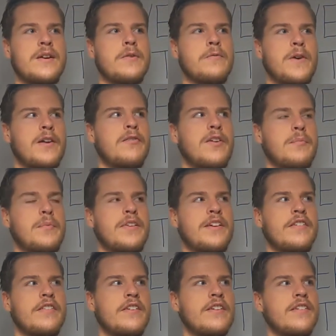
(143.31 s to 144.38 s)
5
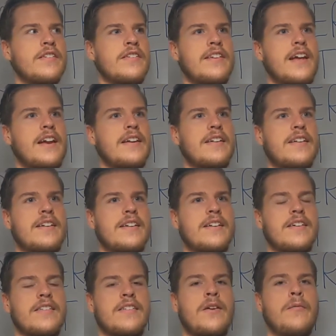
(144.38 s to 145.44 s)
repetitions, and
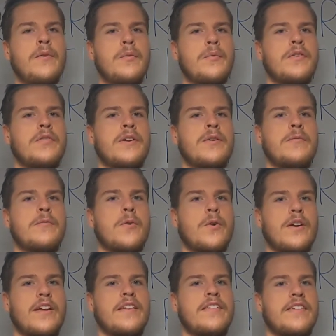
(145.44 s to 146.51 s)
somewhere between
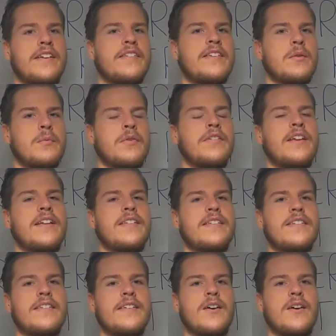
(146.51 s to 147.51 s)
40 and 60%